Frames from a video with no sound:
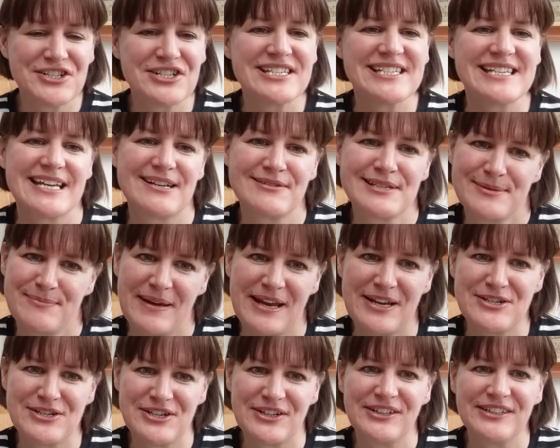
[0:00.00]
just how
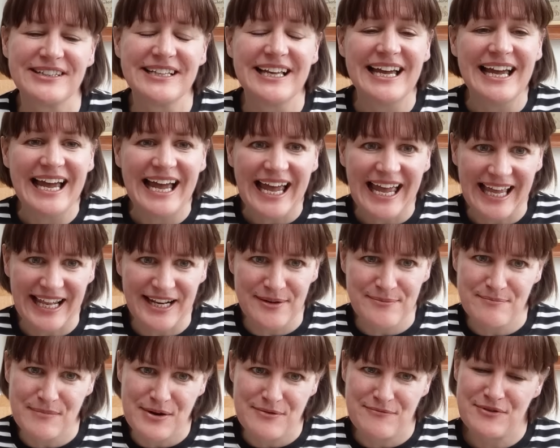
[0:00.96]
special
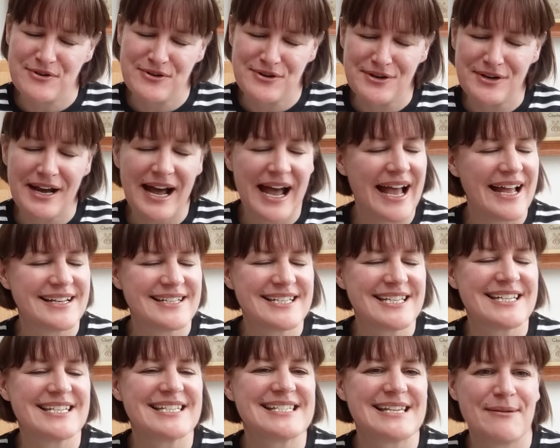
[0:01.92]
Helen Monro and
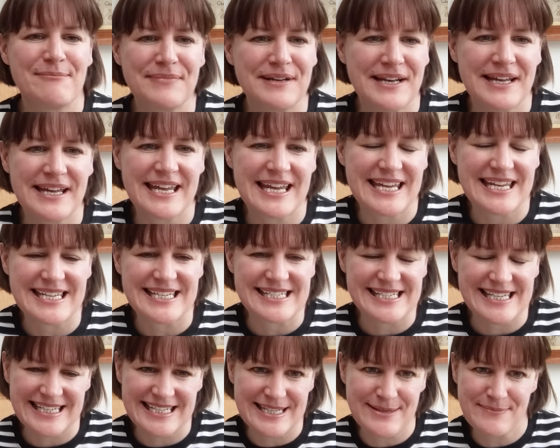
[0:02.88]
her sampler is
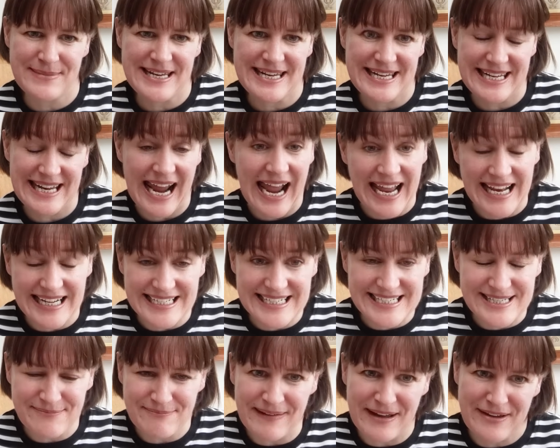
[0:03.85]
to me
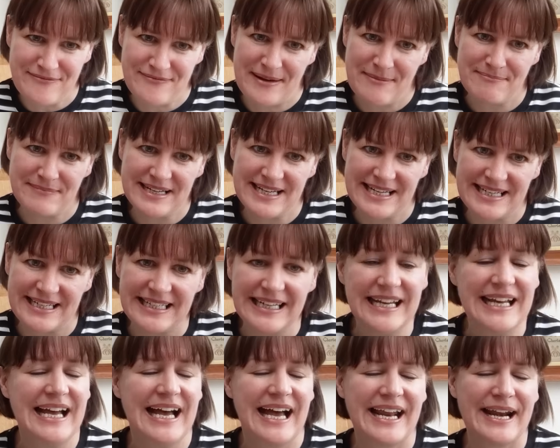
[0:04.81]
and my family.
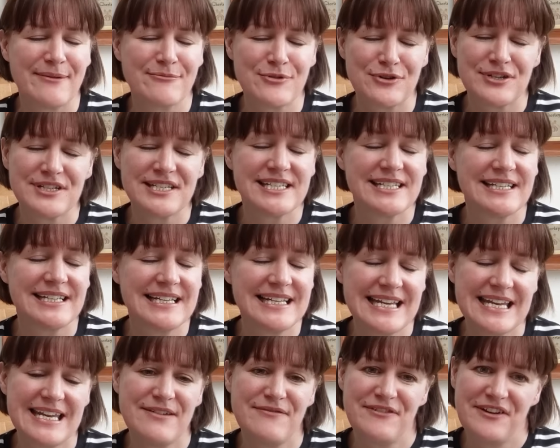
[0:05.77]
And I'm going to
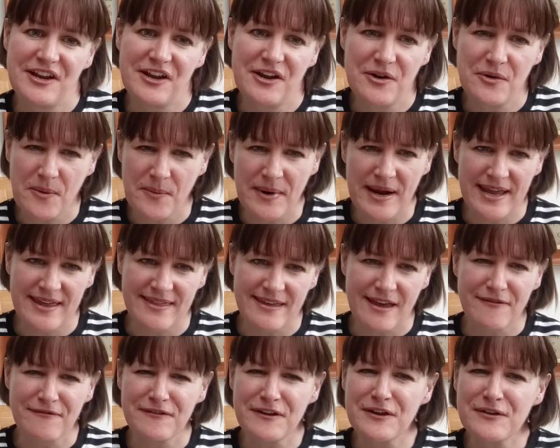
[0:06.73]
leave you with
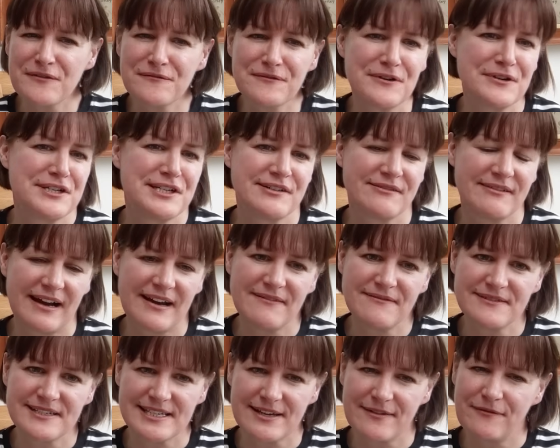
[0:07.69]
a few
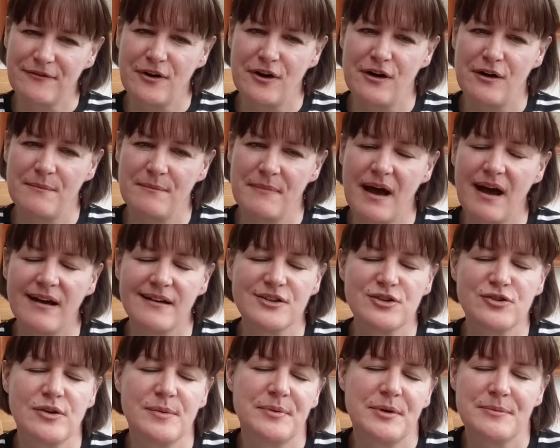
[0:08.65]
photographs from our
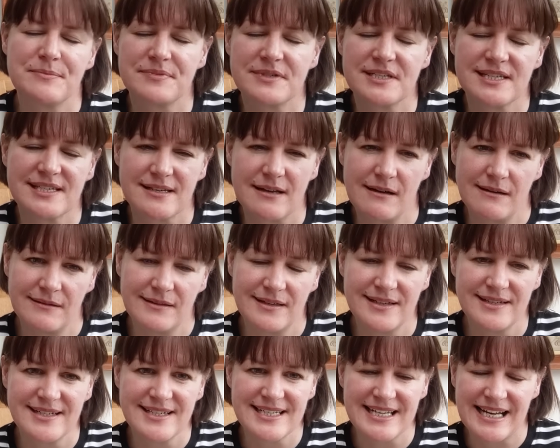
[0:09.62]
trip up to
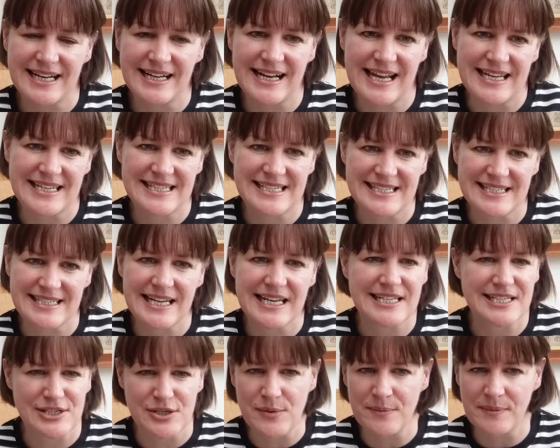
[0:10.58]
Scotland last
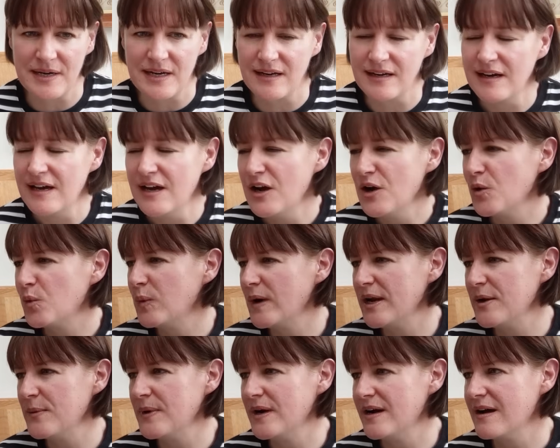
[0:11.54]
summer.
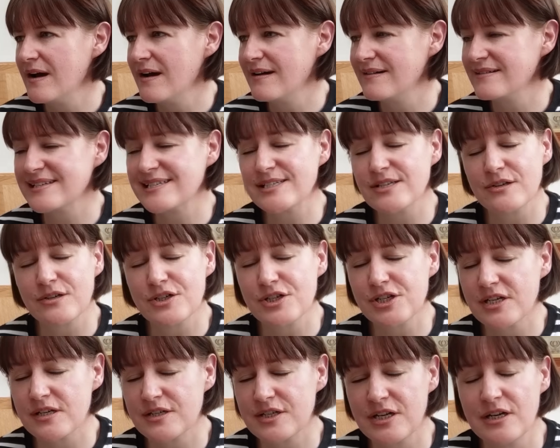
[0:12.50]
We were
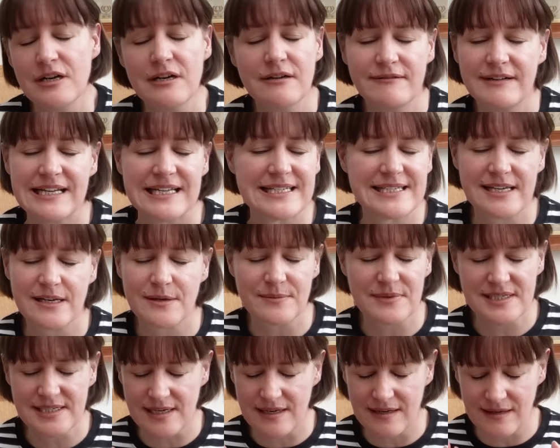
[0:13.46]
such tourists. It
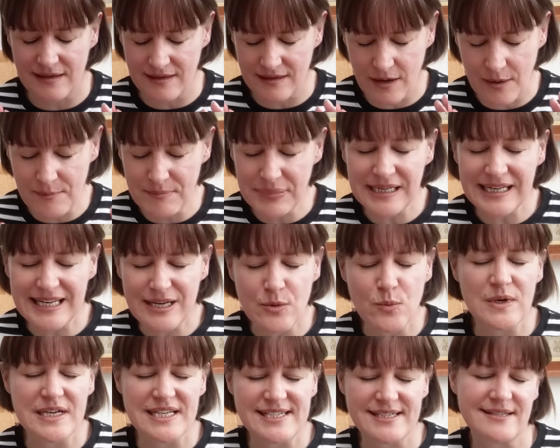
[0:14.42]
was a complete
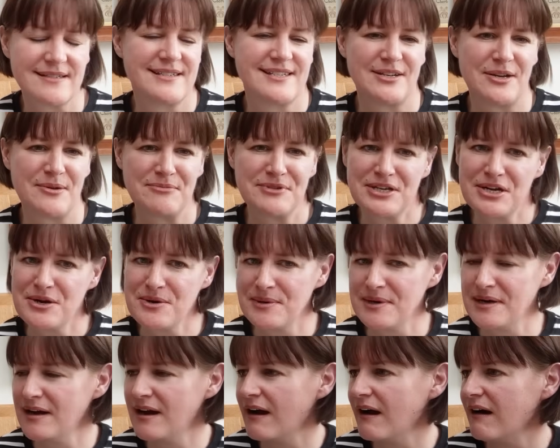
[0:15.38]
whistle-stop tour
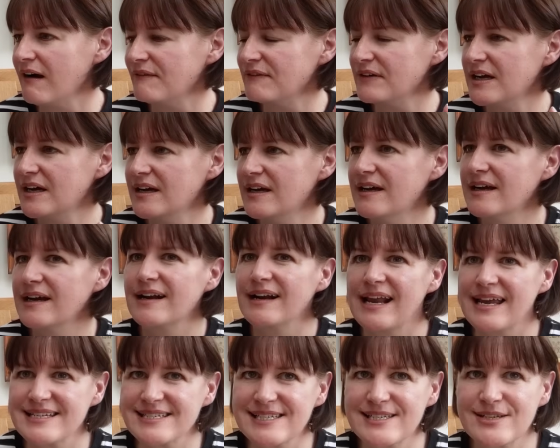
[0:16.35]
of
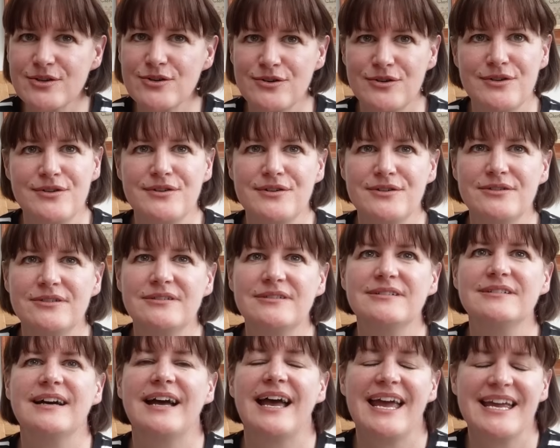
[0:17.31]

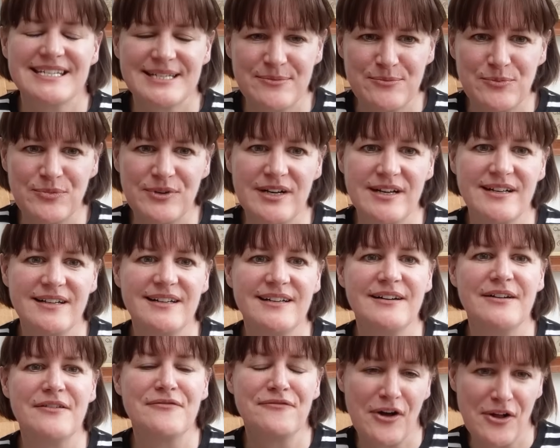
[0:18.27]
Glasgow, Edinburgh,
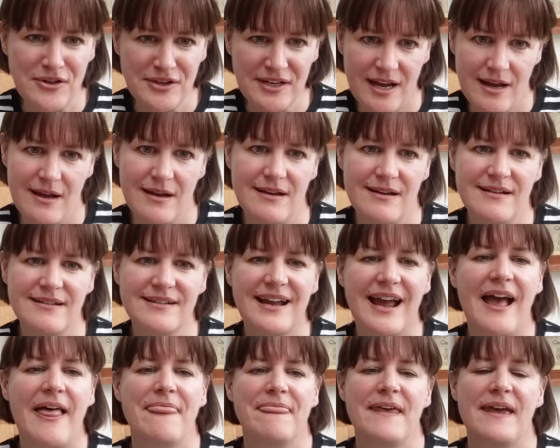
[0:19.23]

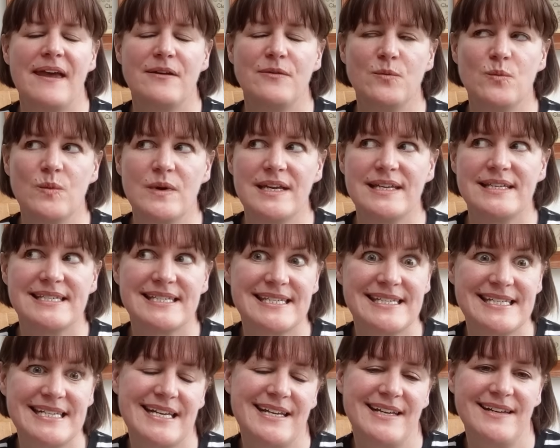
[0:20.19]
Falkirk, and then we
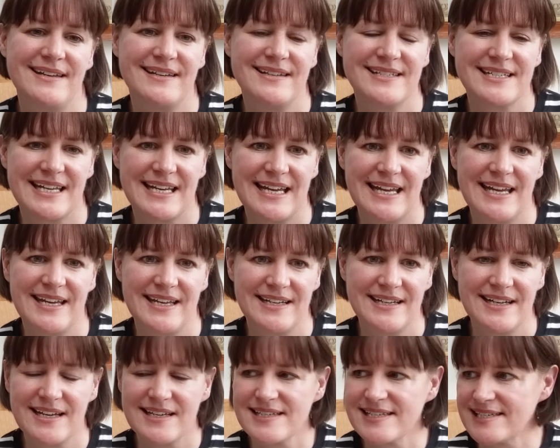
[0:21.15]
stayed
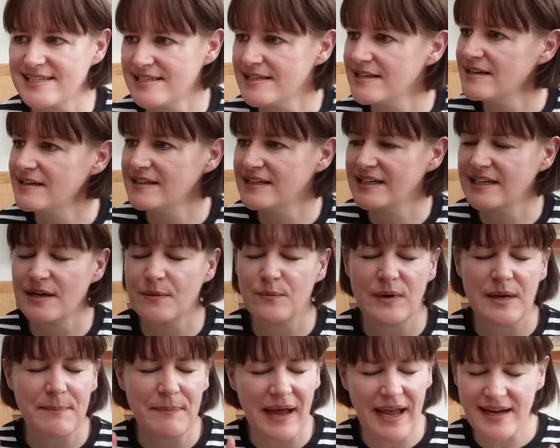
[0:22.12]
in Stirling, and
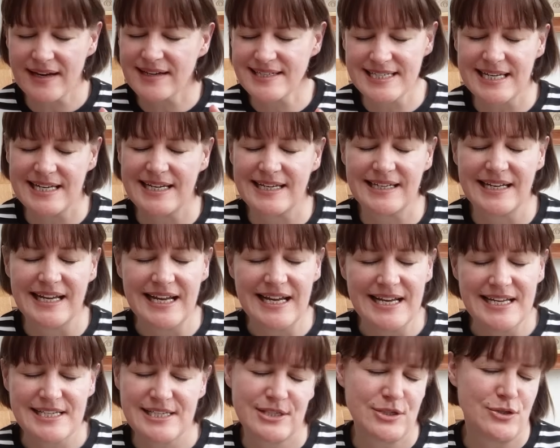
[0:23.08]
we packed in
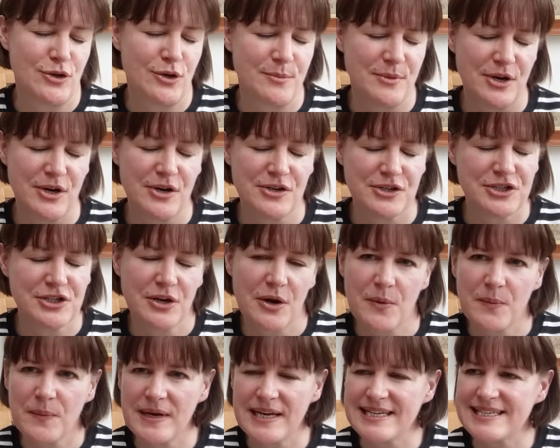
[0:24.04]
so much.
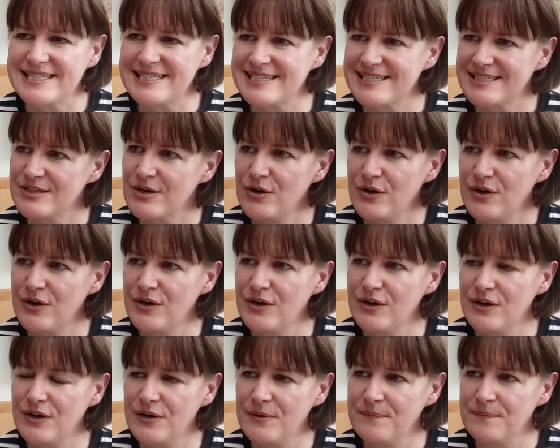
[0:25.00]
We
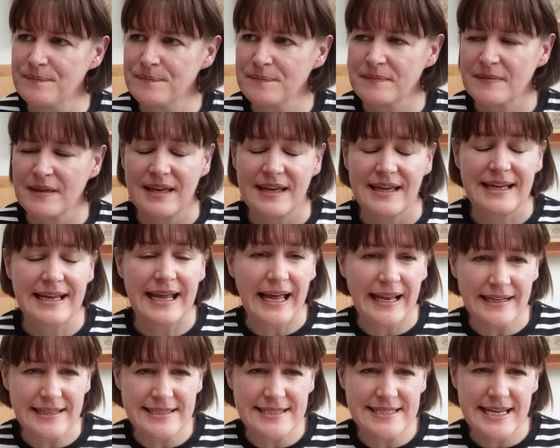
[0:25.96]
saw
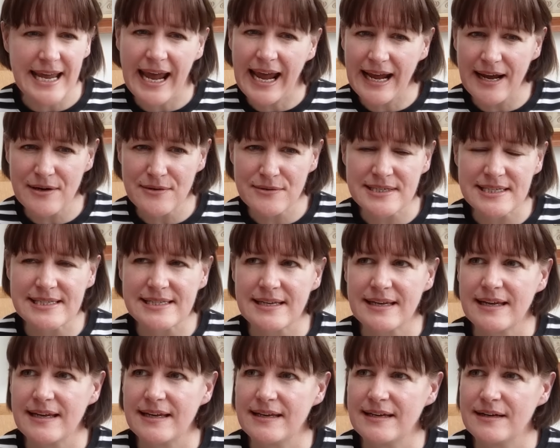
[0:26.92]
Calendar House
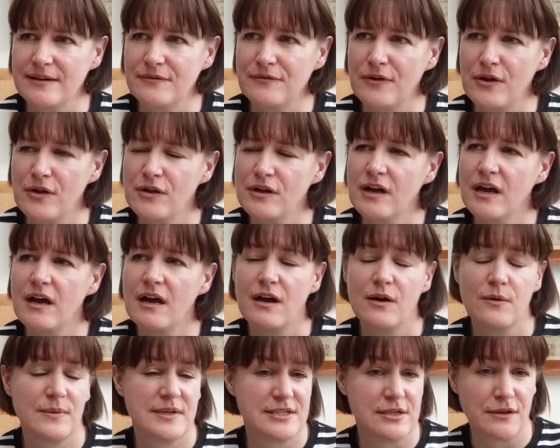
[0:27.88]
in
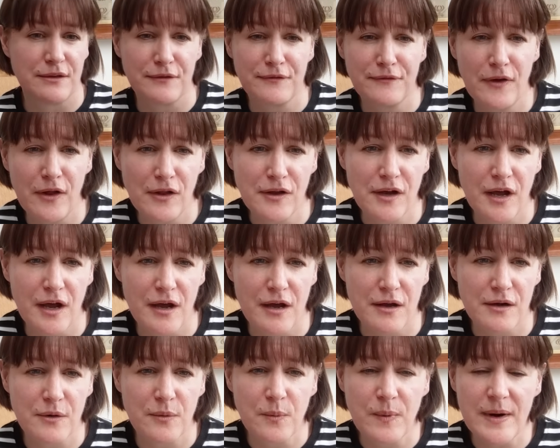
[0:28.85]
Falkirk. We saw the
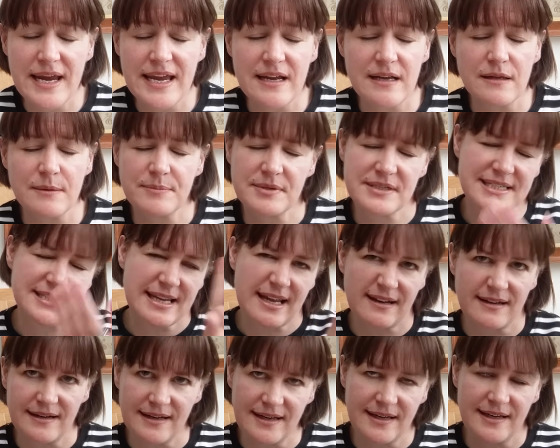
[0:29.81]
Falkirk Wheel, but
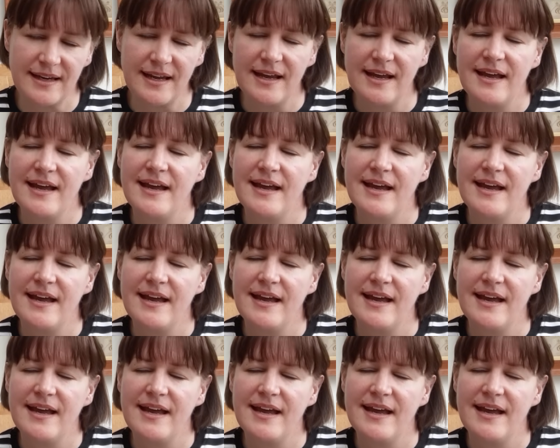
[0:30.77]
sadly